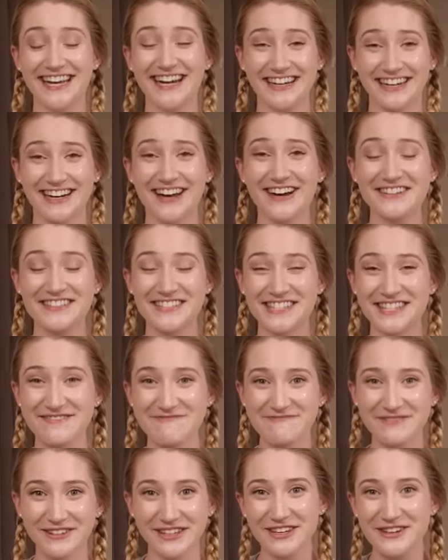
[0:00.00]
there goes the
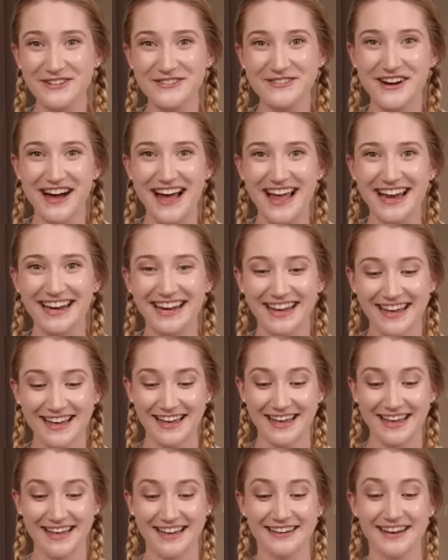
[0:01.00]
blue one.
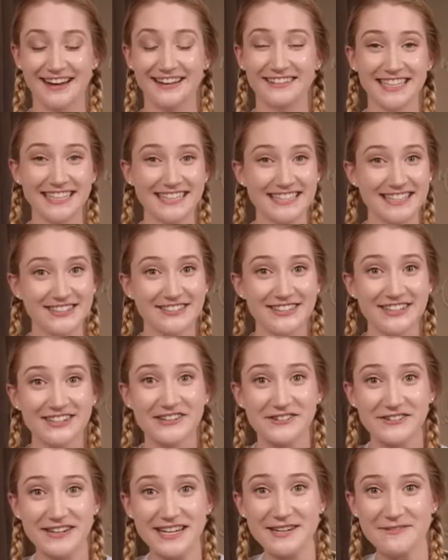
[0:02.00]
Now let's do the
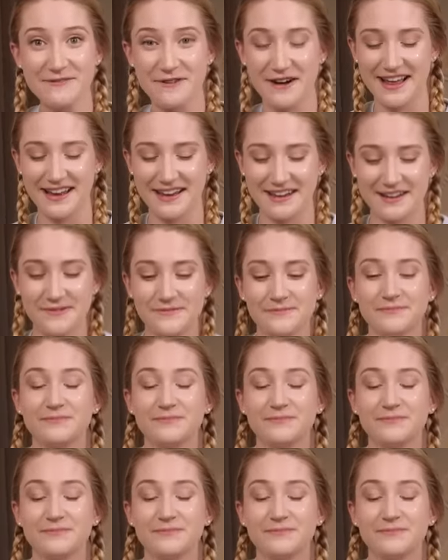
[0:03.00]
green one.